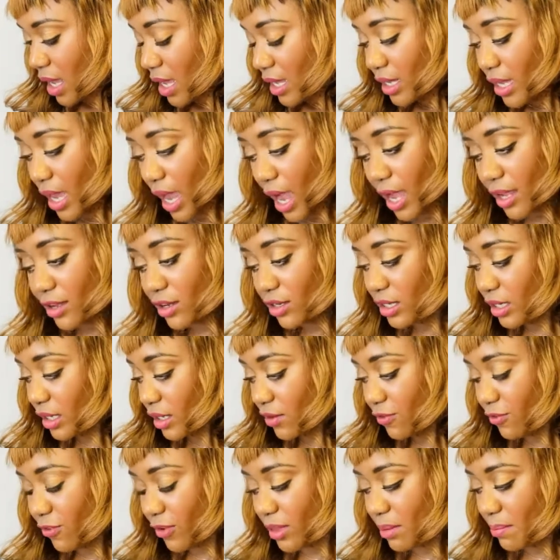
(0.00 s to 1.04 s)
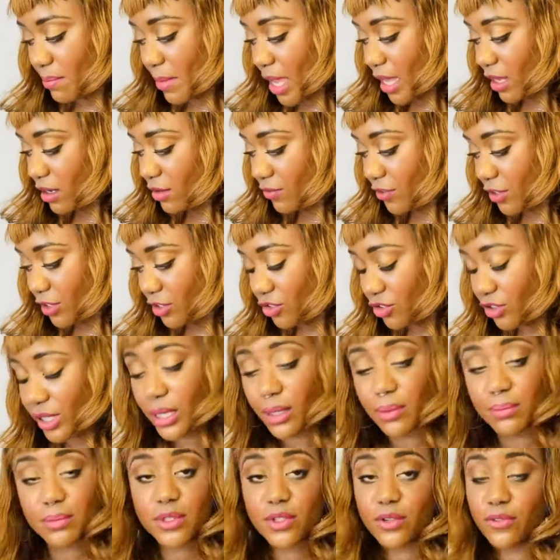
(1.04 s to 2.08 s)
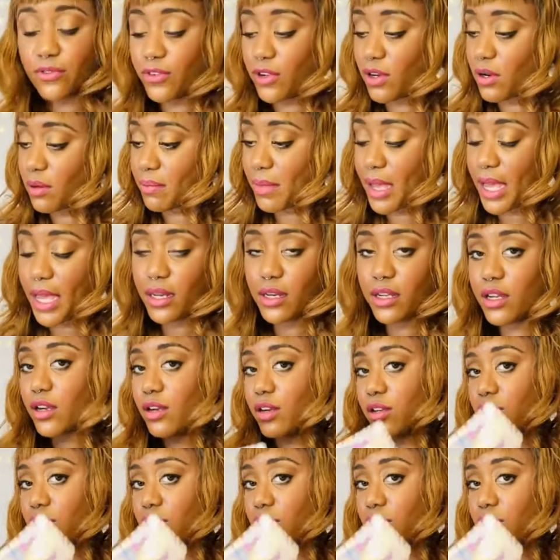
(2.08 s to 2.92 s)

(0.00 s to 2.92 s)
Yeah, you're looking for the man of your dreams. Or if you're a man here,